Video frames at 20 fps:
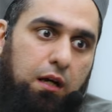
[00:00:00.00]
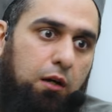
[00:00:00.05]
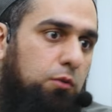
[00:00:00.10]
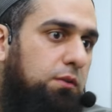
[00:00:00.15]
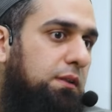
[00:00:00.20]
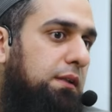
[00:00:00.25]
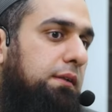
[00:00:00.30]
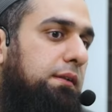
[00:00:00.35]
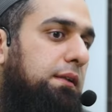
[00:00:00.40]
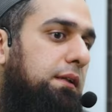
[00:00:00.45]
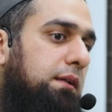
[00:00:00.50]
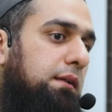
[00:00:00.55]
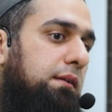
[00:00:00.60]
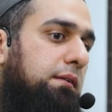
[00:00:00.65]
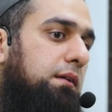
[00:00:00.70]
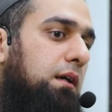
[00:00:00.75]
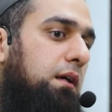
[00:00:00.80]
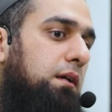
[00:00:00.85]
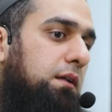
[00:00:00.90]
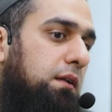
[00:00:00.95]
how this deen
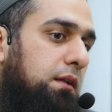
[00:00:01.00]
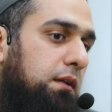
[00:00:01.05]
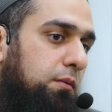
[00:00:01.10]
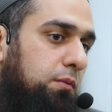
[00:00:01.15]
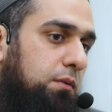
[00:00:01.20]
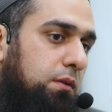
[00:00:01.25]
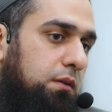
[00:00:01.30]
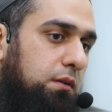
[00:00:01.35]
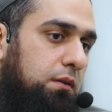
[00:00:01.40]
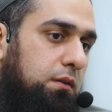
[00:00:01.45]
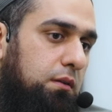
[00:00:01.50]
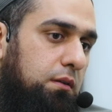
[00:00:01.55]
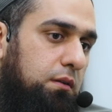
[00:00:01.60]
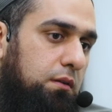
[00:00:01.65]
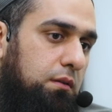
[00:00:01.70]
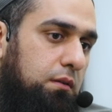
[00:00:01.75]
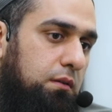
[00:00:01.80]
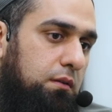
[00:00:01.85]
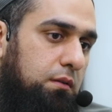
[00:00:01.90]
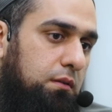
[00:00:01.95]
is continued.
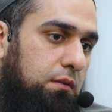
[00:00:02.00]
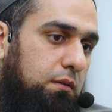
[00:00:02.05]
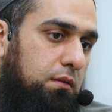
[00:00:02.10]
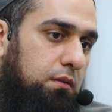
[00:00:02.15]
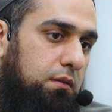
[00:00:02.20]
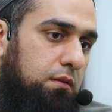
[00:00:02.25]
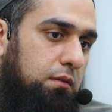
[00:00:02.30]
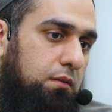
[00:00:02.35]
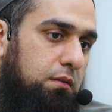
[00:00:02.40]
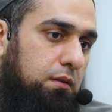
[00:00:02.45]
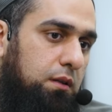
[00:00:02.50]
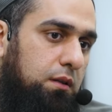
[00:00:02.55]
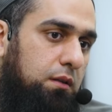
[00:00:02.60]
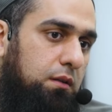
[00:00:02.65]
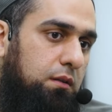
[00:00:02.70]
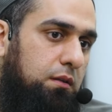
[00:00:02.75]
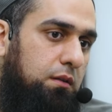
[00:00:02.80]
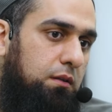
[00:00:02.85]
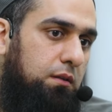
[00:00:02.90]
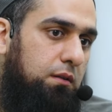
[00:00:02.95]

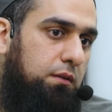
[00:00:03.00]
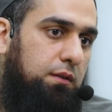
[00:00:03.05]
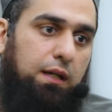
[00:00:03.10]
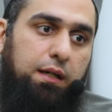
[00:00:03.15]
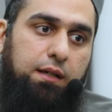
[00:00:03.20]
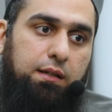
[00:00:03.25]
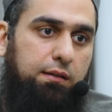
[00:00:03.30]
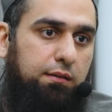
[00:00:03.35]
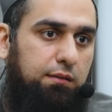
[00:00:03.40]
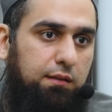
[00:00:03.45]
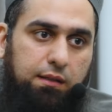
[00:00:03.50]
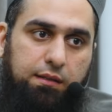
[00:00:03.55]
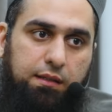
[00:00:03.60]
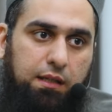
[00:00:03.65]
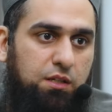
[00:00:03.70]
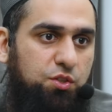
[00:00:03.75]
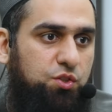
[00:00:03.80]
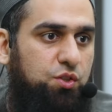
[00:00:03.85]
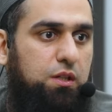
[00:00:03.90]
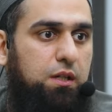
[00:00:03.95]
Right? That is
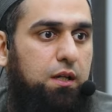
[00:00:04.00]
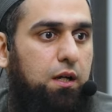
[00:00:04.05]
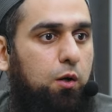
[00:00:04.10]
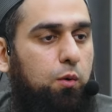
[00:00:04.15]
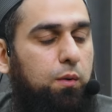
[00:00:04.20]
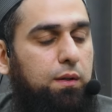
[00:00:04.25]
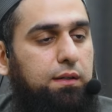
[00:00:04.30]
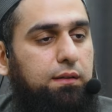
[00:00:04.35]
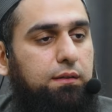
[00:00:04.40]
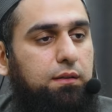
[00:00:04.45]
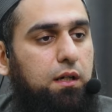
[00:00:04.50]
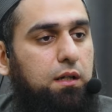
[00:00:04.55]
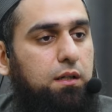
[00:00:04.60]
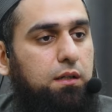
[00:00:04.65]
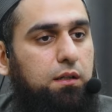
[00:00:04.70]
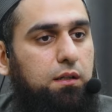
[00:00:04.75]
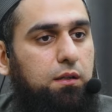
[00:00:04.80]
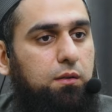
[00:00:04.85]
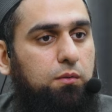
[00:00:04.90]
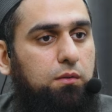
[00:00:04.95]
essentially how it is
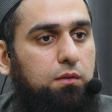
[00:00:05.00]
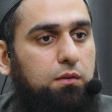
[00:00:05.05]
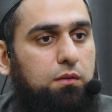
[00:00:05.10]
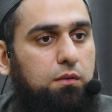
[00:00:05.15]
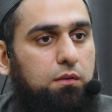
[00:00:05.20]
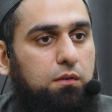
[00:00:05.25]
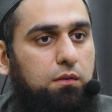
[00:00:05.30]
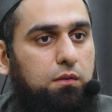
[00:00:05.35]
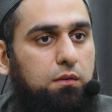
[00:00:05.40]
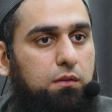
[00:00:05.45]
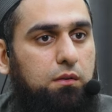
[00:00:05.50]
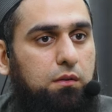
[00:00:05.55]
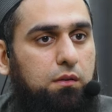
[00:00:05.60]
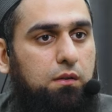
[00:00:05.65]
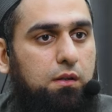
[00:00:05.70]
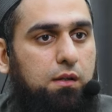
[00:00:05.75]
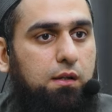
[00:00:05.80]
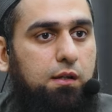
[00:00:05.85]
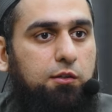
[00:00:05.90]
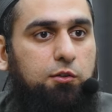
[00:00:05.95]
continued.
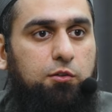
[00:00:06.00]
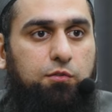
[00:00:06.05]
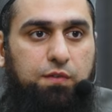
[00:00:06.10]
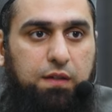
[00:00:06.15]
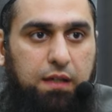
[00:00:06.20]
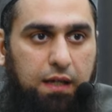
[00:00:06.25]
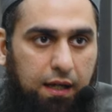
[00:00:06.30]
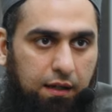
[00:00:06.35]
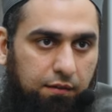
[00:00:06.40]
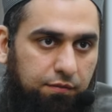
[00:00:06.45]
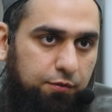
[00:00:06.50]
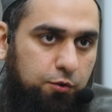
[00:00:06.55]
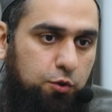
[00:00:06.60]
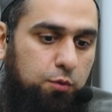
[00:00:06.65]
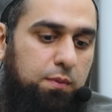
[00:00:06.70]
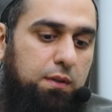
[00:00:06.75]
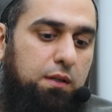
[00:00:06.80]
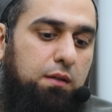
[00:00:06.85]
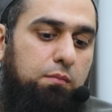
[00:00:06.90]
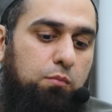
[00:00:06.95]
So we have
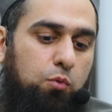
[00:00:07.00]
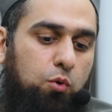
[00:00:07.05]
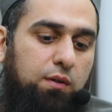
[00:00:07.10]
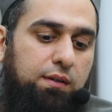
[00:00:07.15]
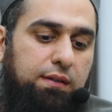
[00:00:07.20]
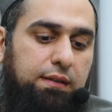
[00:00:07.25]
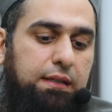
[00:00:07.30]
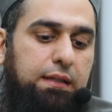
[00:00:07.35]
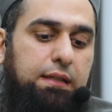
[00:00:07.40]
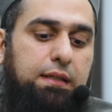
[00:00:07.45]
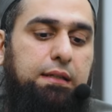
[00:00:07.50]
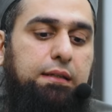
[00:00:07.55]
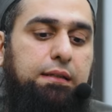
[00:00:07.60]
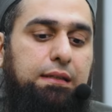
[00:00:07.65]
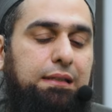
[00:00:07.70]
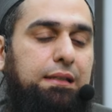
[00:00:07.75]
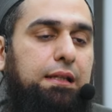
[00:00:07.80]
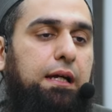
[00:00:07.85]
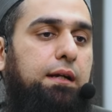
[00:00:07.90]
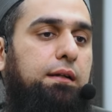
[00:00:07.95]
to be more
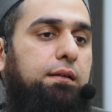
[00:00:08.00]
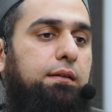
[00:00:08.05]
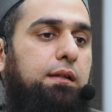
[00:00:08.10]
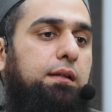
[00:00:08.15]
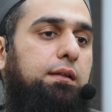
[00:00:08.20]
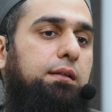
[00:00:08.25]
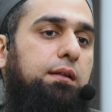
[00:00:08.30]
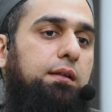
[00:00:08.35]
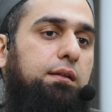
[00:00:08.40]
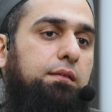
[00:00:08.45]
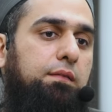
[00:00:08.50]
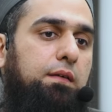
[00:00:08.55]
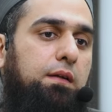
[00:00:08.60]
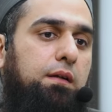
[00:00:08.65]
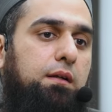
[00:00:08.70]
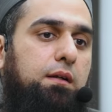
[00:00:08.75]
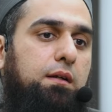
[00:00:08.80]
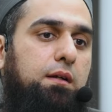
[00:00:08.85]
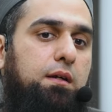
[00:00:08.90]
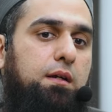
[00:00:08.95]
serious in that sense as
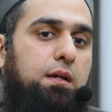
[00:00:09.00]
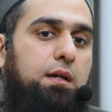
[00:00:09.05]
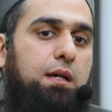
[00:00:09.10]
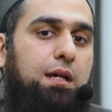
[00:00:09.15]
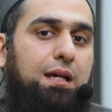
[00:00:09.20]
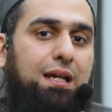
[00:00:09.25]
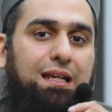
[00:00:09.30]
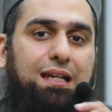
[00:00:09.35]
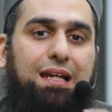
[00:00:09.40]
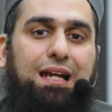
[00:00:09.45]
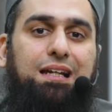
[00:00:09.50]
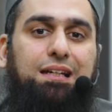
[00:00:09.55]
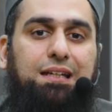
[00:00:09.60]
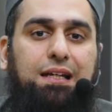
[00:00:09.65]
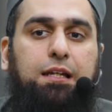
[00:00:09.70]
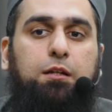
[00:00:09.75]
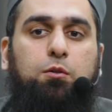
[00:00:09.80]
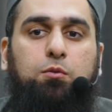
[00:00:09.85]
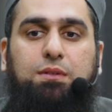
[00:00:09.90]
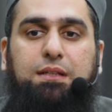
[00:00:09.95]
well. And I'll
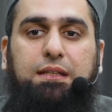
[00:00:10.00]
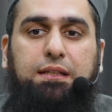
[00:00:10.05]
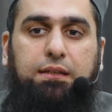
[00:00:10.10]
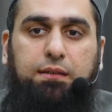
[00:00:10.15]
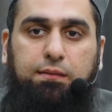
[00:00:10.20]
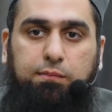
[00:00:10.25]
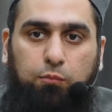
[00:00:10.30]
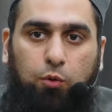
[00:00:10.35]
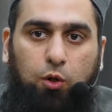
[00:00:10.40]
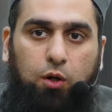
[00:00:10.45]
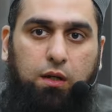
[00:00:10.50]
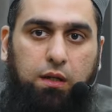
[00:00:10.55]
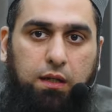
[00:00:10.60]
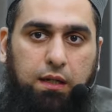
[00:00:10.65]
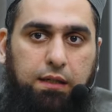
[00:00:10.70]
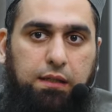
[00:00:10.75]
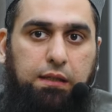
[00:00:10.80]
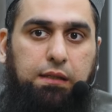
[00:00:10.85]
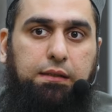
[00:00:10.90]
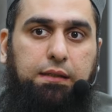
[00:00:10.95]
tell you, these small
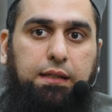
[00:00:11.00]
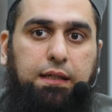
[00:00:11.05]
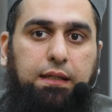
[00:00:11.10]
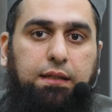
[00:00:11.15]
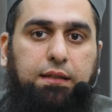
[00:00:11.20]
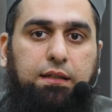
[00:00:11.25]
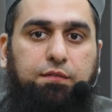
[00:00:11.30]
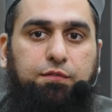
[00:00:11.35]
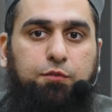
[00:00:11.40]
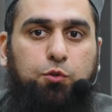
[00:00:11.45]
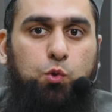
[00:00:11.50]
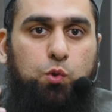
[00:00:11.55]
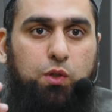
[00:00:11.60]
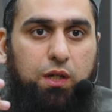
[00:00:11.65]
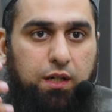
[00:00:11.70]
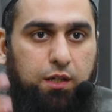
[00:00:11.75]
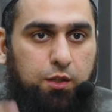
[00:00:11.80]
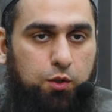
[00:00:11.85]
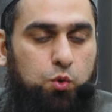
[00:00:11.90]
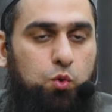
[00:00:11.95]
little things, if you
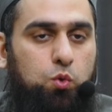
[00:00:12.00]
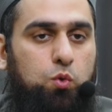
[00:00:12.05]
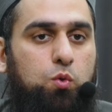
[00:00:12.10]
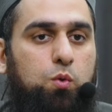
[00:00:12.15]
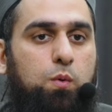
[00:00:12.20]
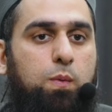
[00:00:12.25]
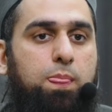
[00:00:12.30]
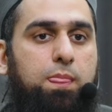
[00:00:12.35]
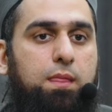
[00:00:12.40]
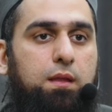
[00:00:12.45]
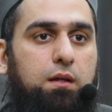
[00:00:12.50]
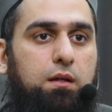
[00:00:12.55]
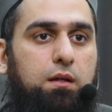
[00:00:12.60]
can do,